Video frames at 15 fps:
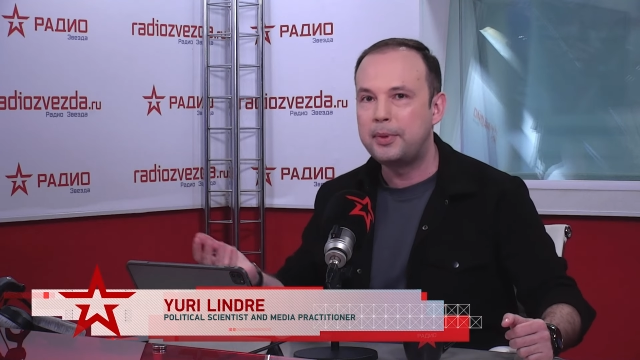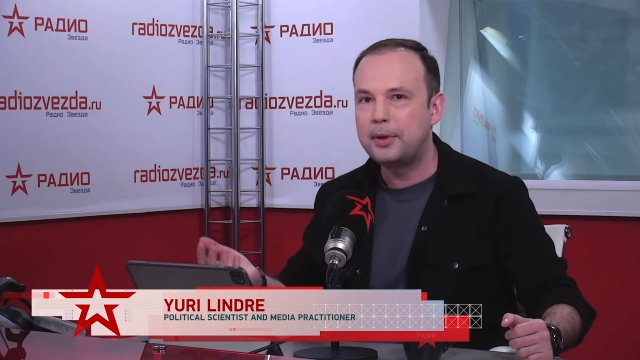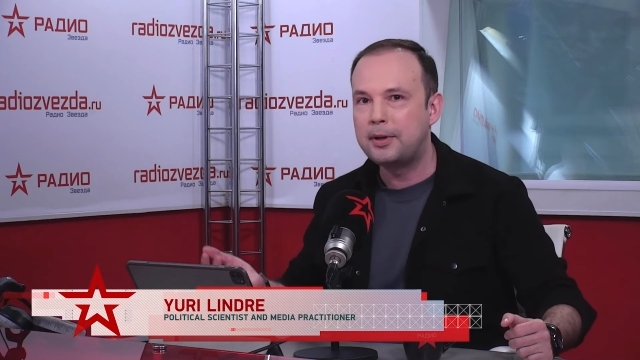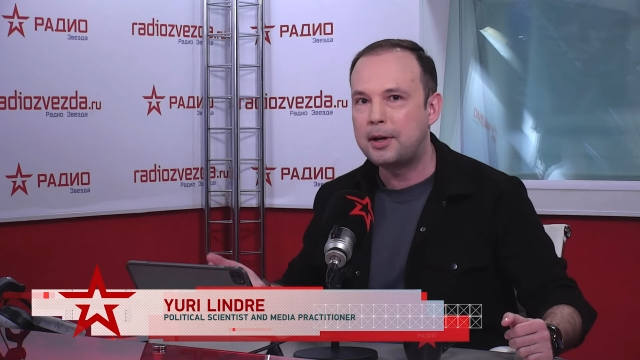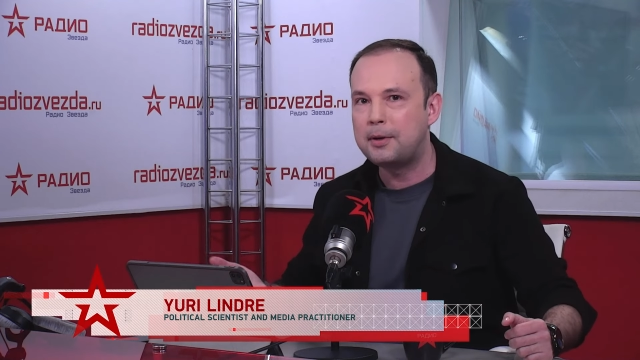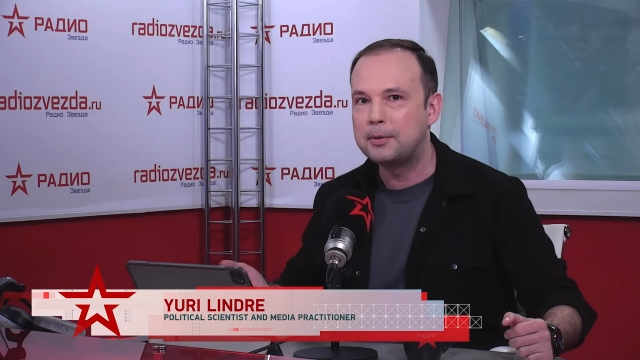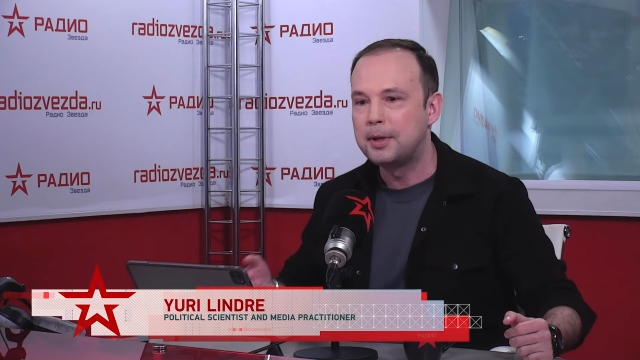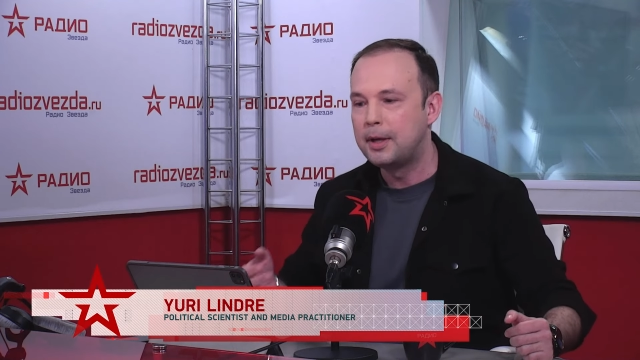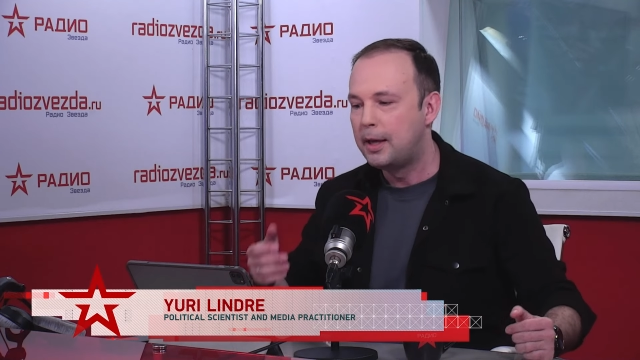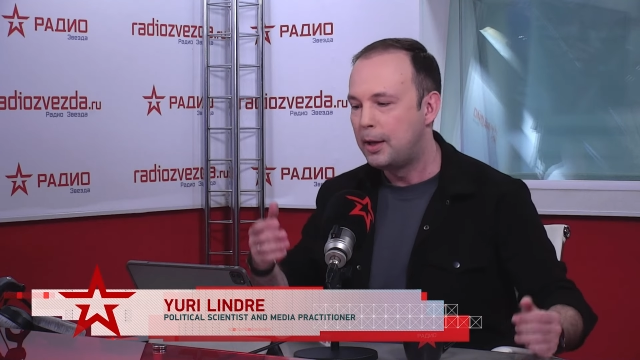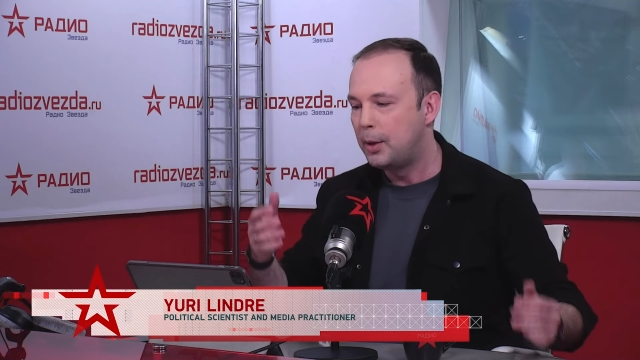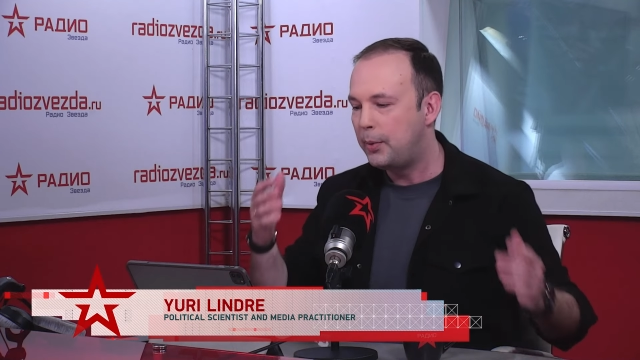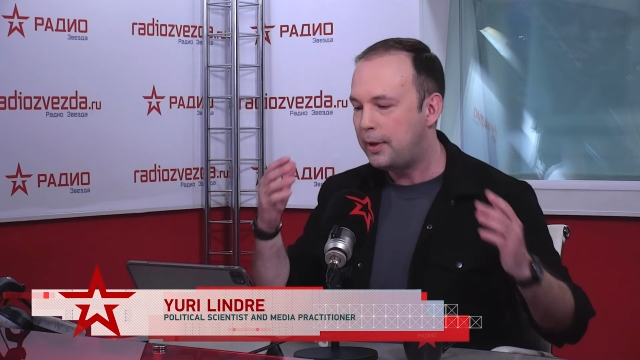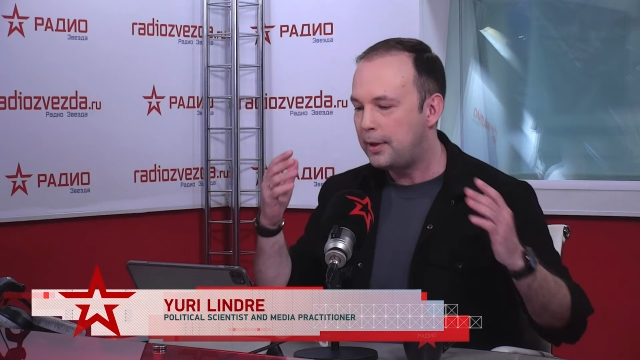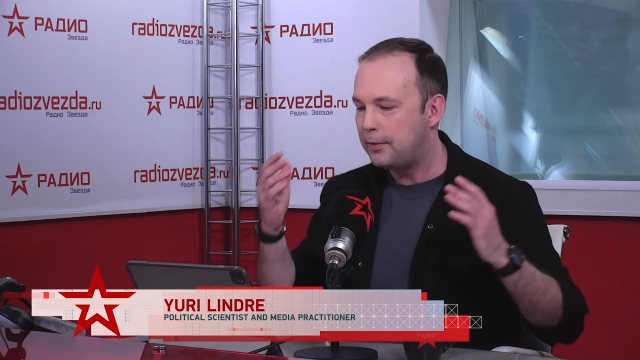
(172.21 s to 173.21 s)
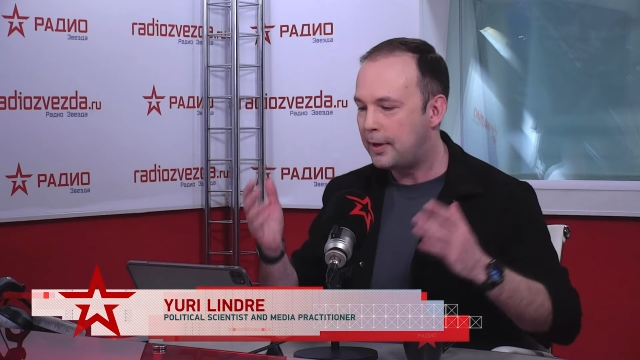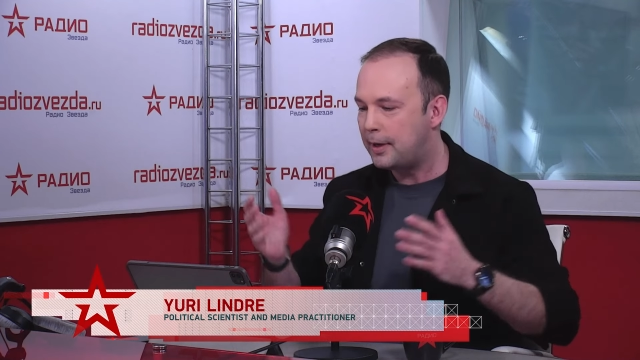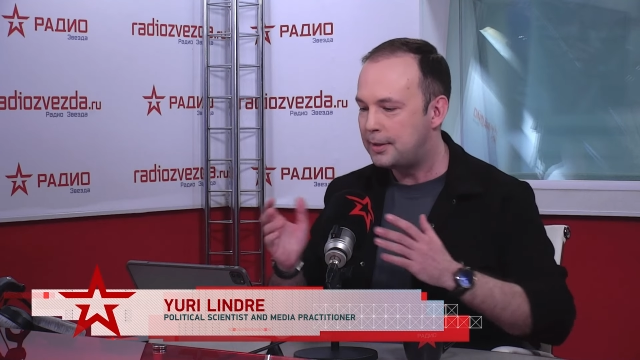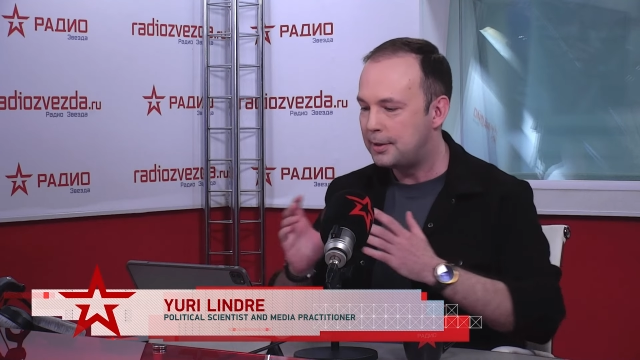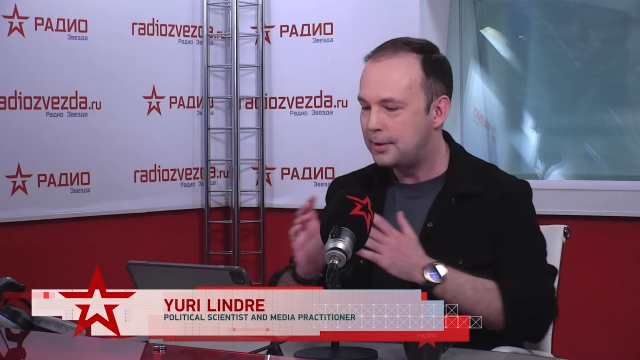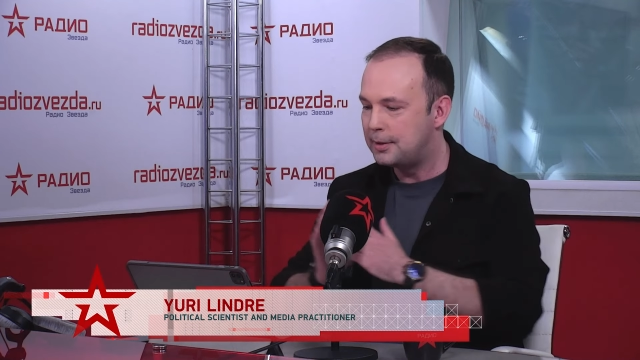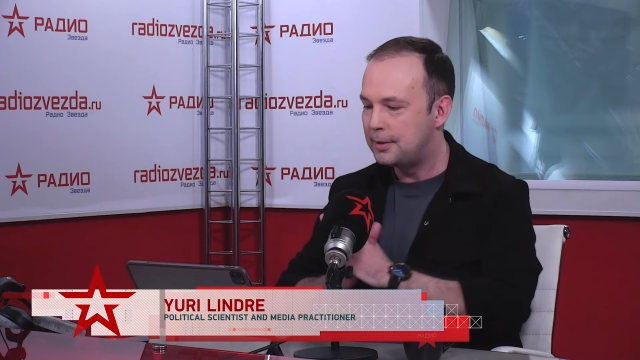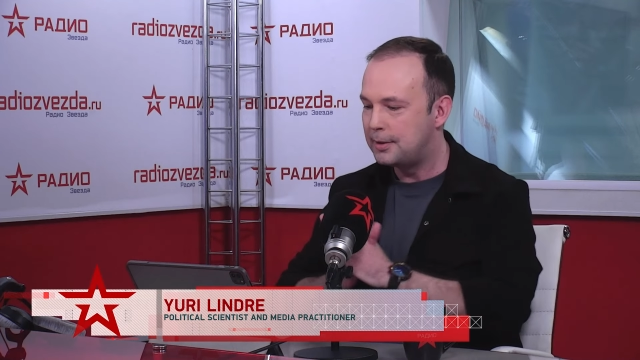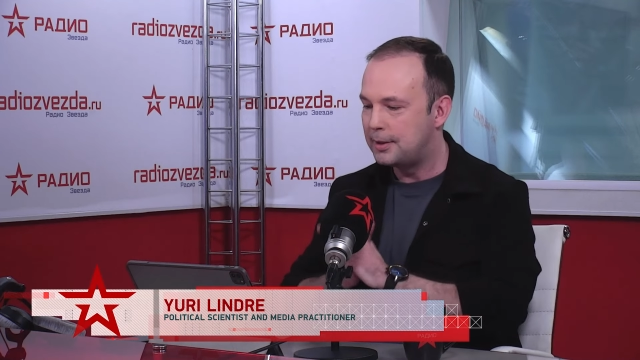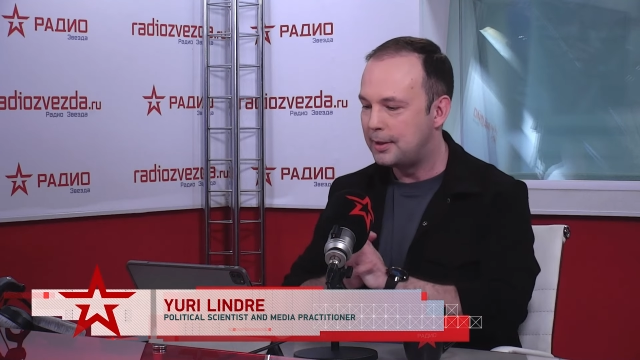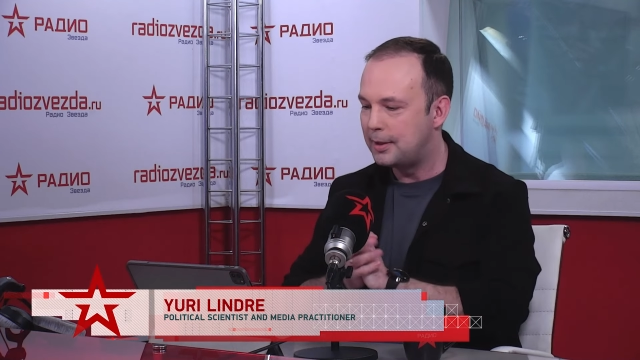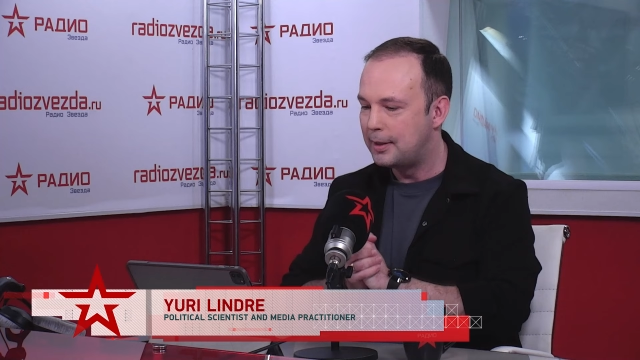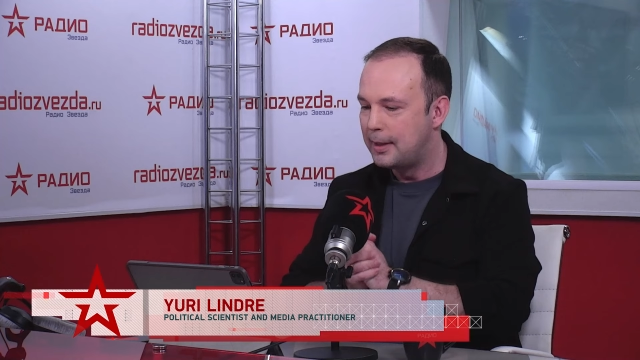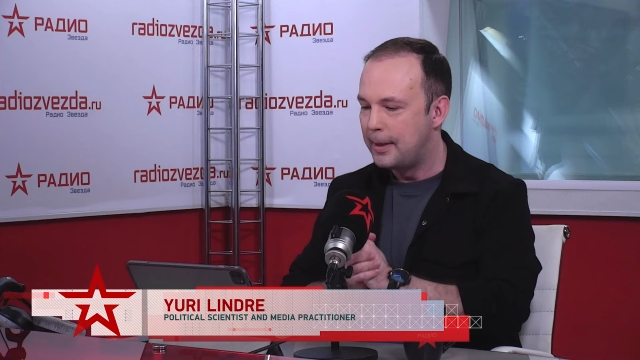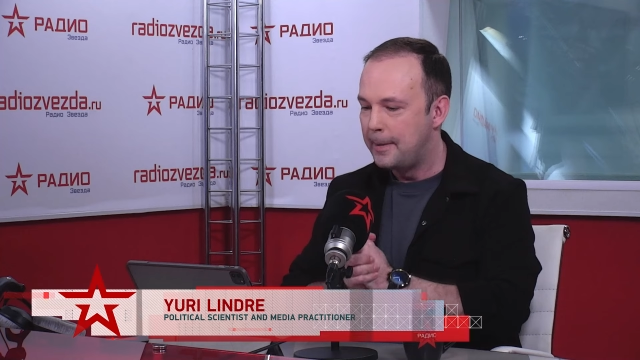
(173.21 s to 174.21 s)
background, we invited
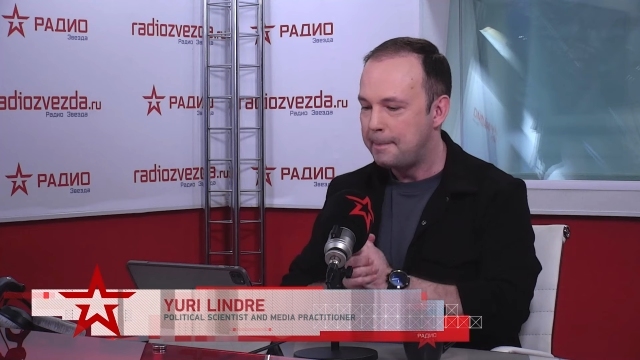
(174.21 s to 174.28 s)
a